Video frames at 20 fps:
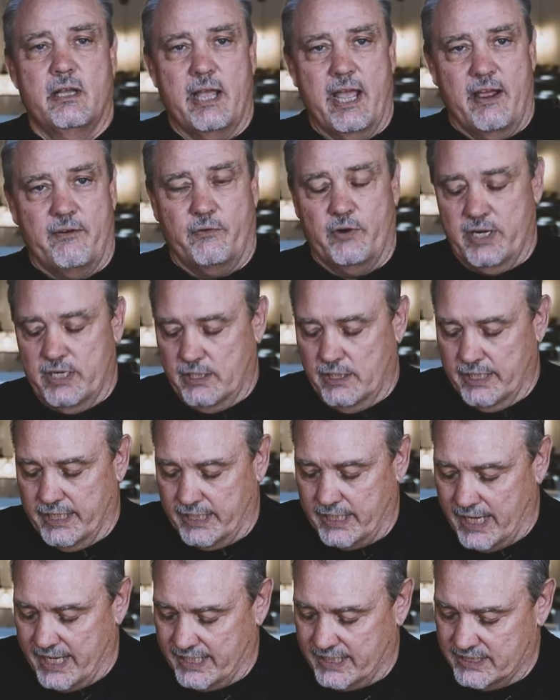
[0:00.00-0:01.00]
every
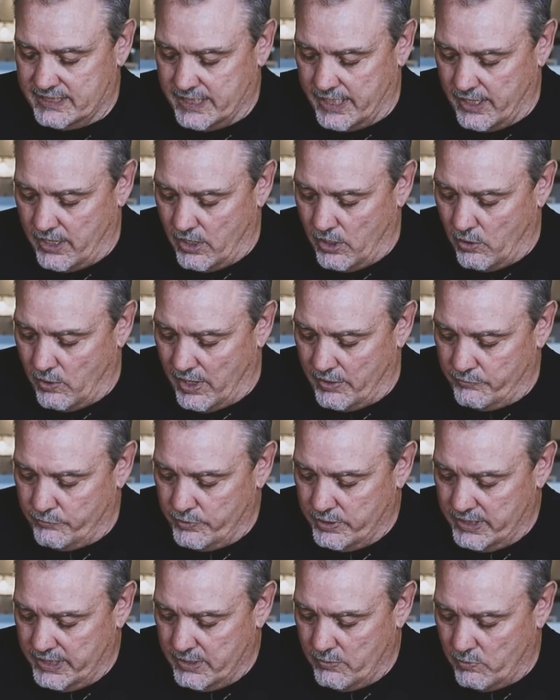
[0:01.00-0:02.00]
click, I could say, oh, I
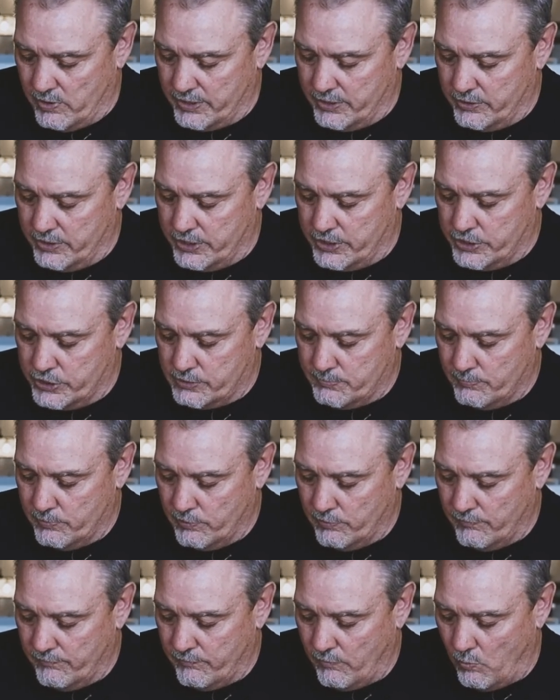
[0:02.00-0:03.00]
really want you to just
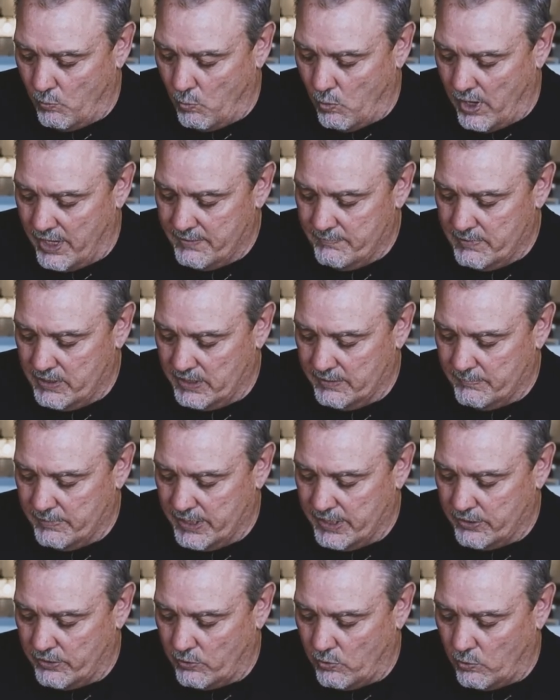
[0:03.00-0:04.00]
move 1
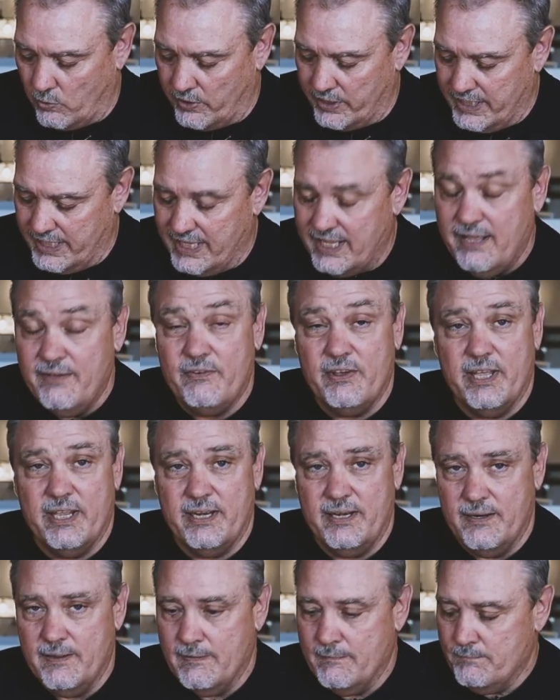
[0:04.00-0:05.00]
millimeter, or
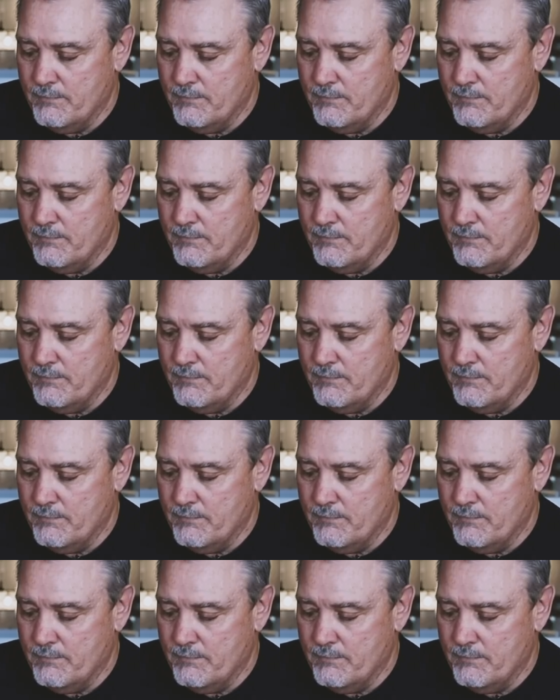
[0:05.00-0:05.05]
even